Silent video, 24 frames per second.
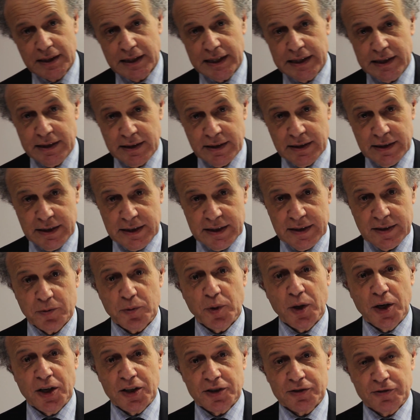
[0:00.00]
in the
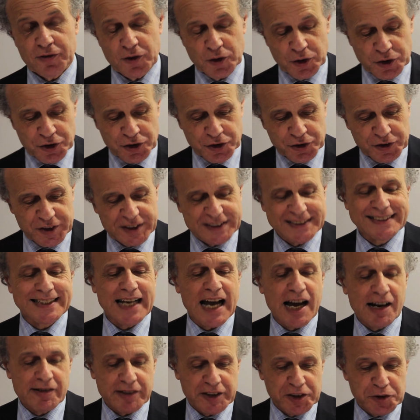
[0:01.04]
workforce, or
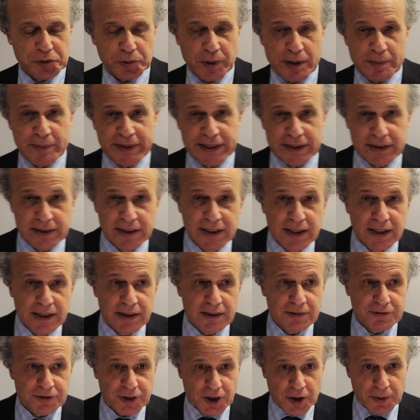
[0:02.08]
discourage women
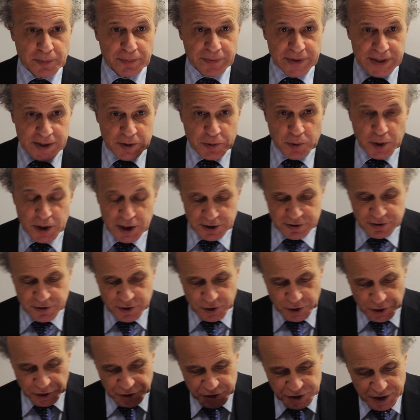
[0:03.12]
from the
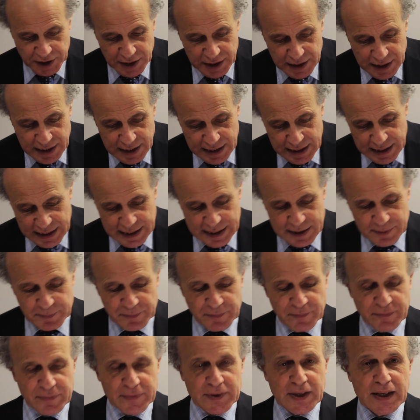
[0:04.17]
workforce,
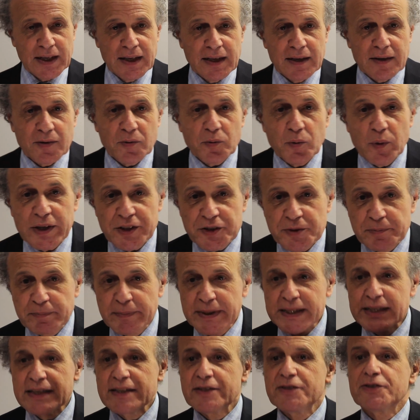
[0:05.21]
which
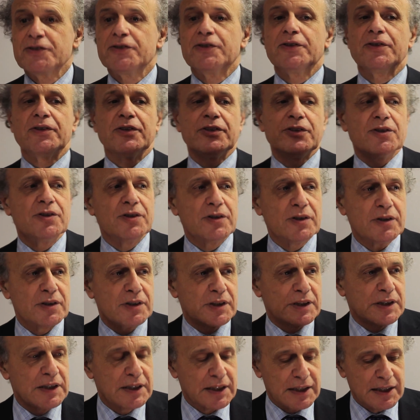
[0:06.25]
means that
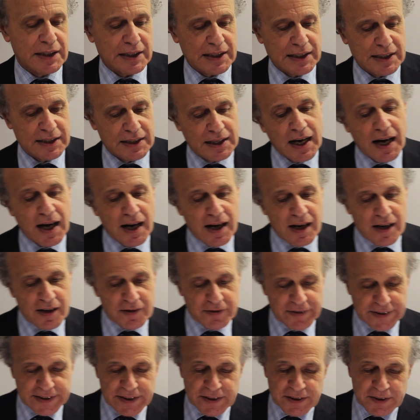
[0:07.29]
you're
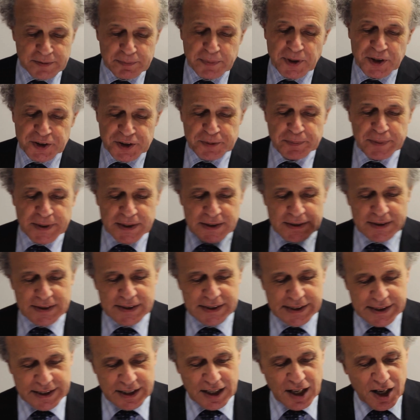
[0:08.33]
halving the
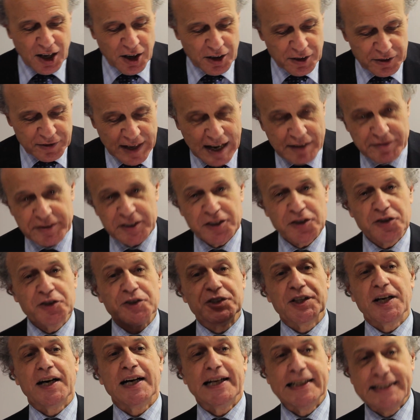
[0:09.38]
possibility of having good
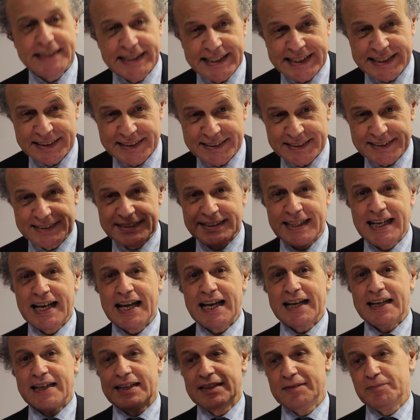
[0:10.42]
ideas,
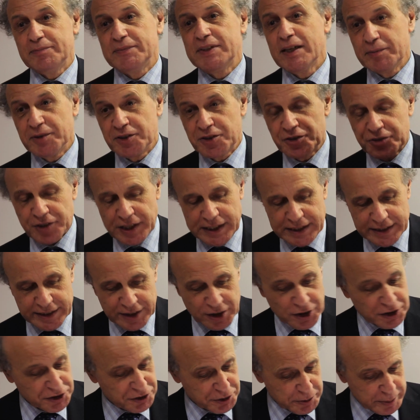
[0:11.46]
demonstrating
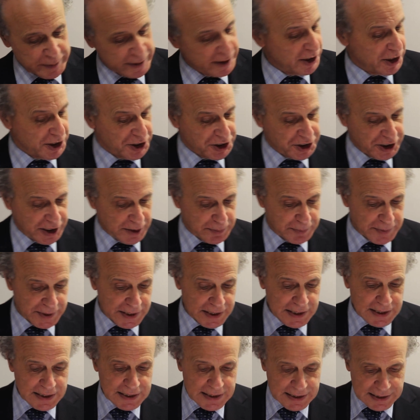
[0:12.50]
entrepreneurship,
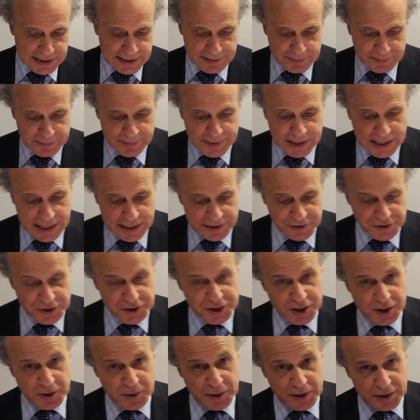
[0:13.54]
and
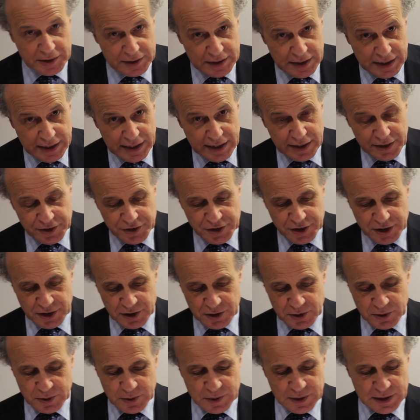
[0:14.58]
so on.
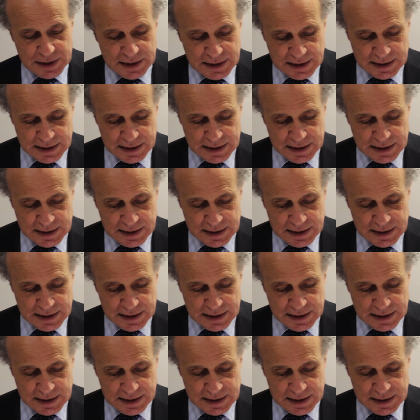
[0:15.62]
So